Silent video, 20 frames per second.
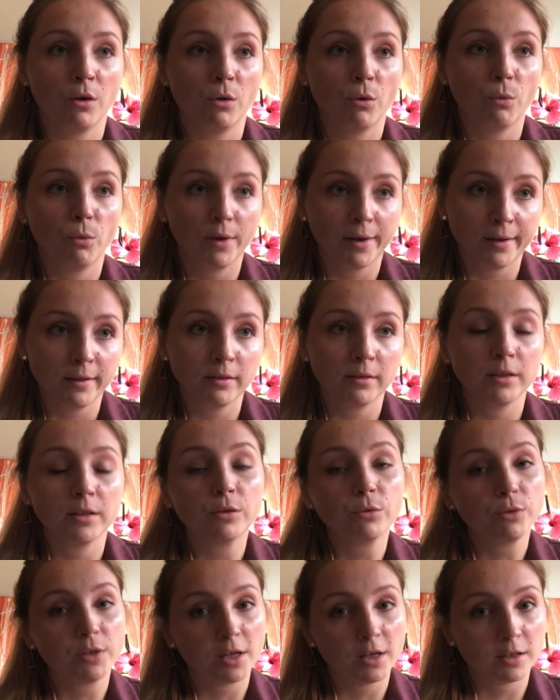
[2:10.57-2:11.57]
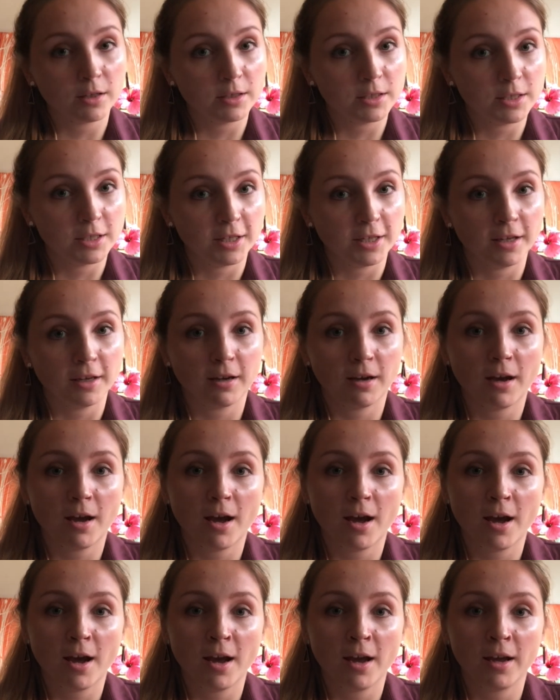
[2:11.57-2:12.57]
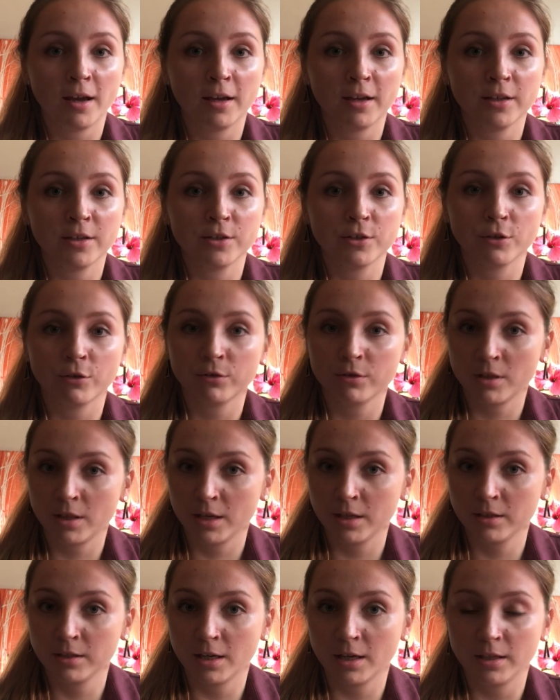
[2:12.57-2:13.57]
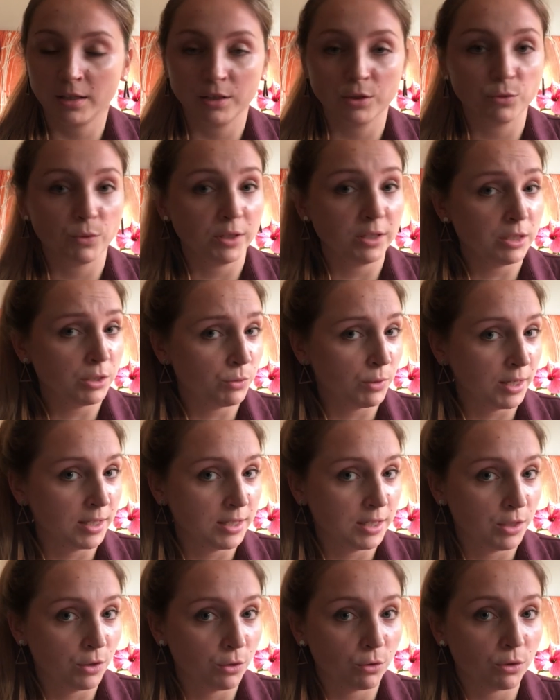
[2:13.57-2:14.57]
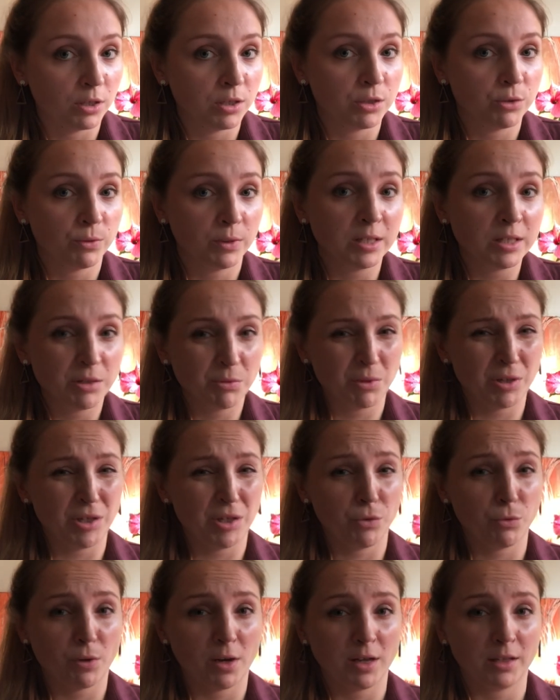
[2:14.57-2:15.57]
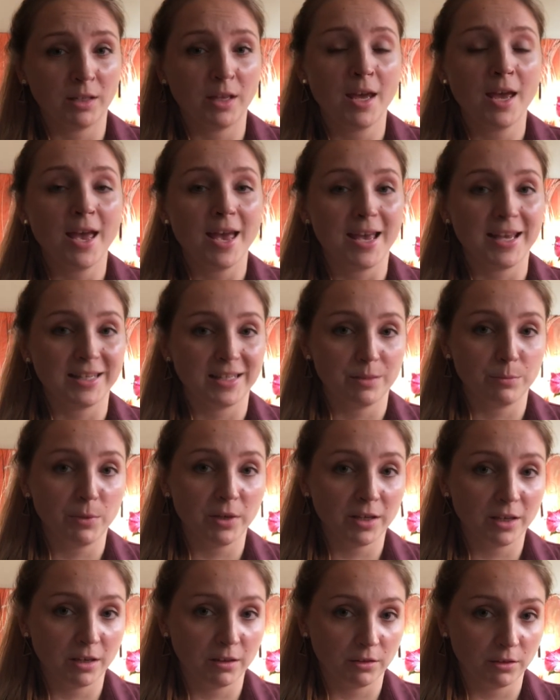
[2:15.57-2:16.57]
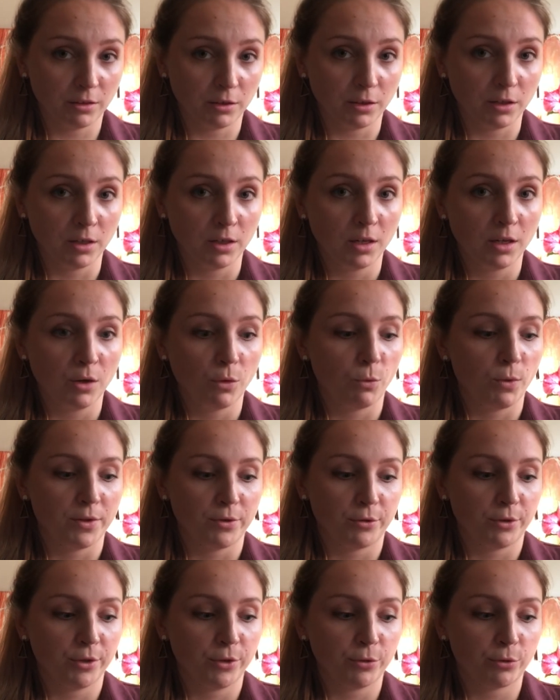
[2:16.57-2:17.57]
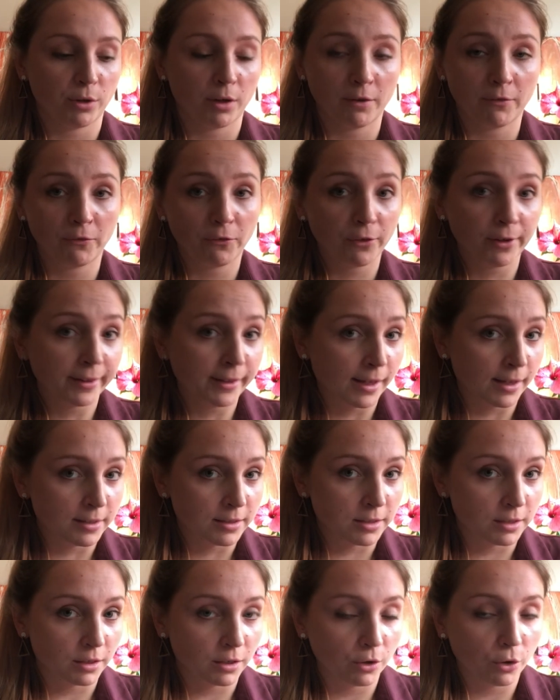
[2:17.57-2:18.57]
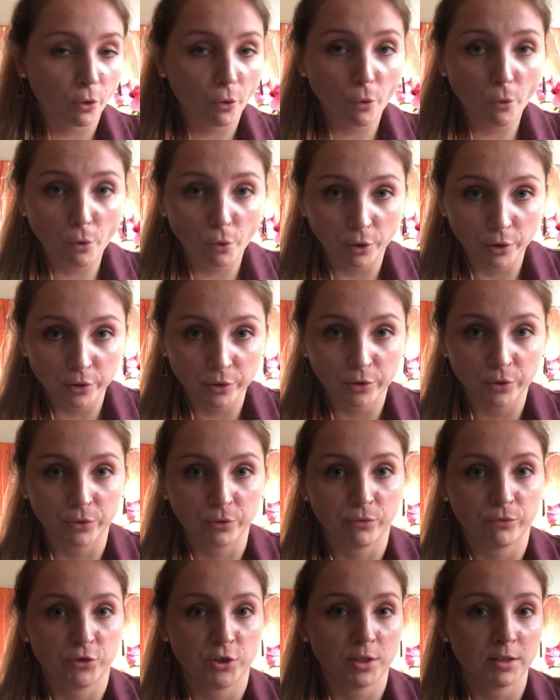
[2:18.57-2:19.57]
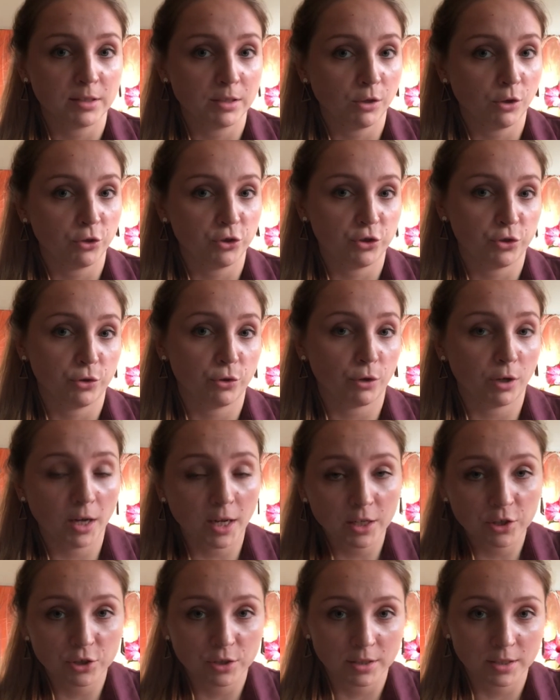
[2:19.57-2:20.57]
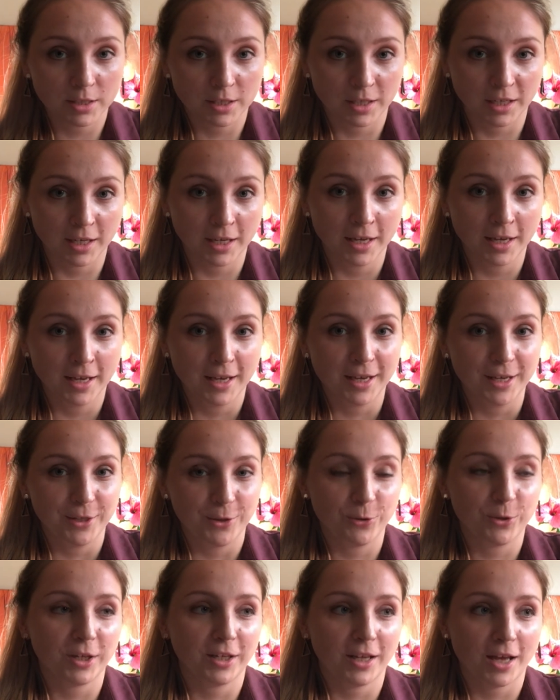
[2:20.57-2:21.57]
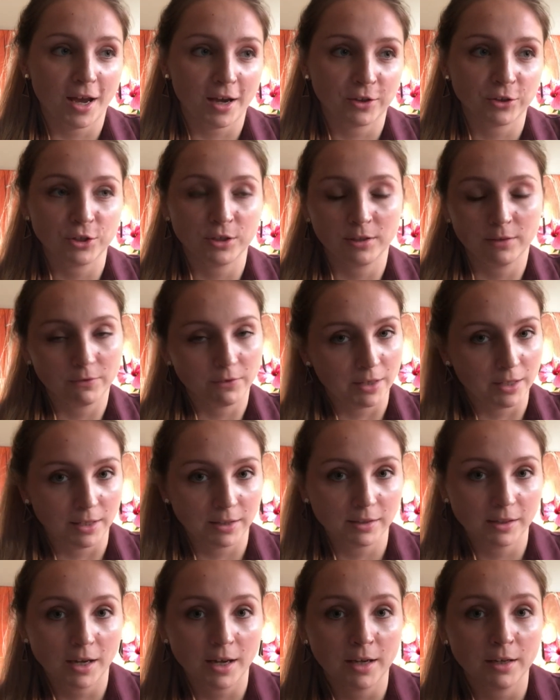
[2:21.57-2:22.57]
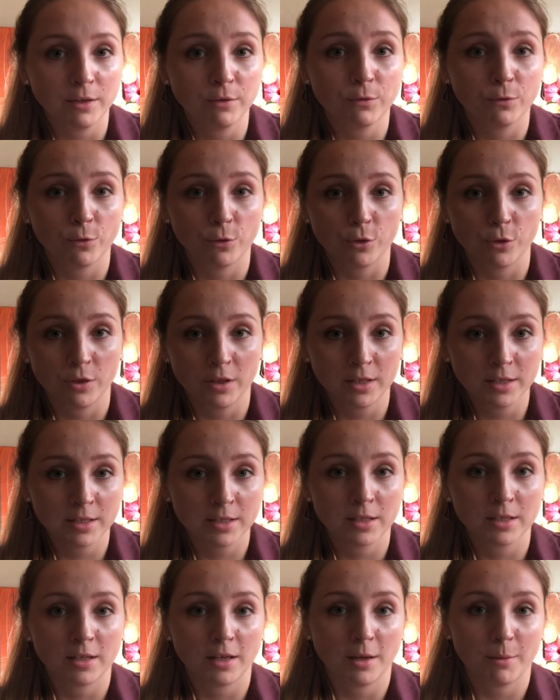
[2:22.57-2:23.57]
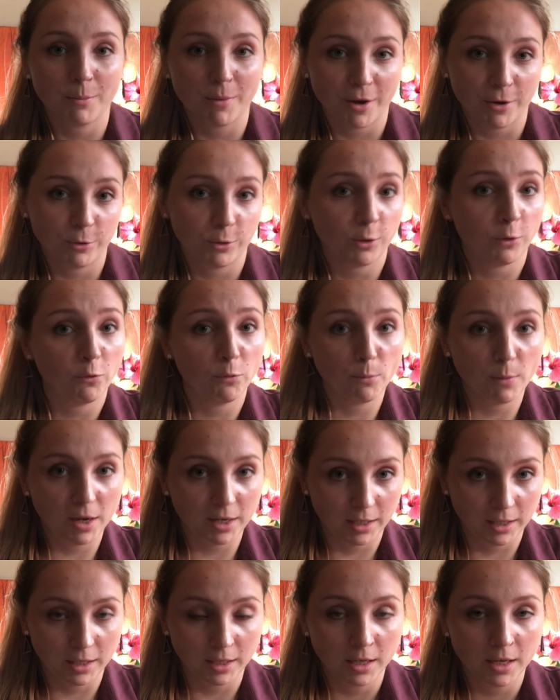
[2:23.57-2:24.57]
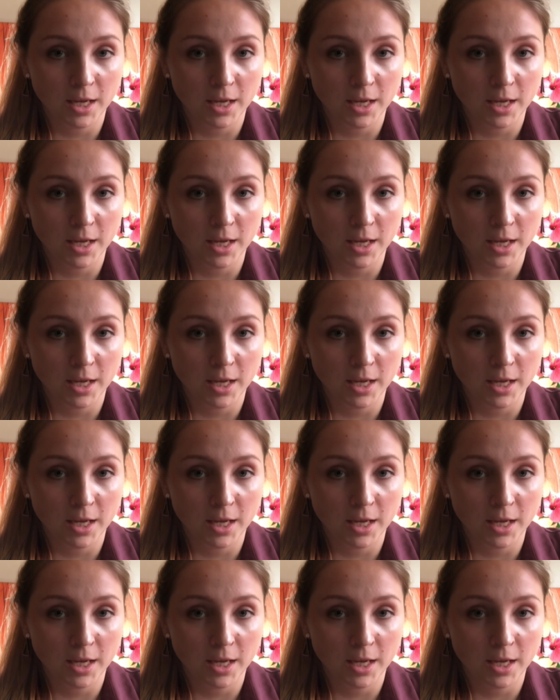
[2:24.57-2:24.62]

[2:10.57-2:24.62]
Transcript: Well, in reality, I don't think that in 2020 or in 2021, as a beginner, whether you're a freelancer or you've just launched your agency, you can actually find a client for this amount of money.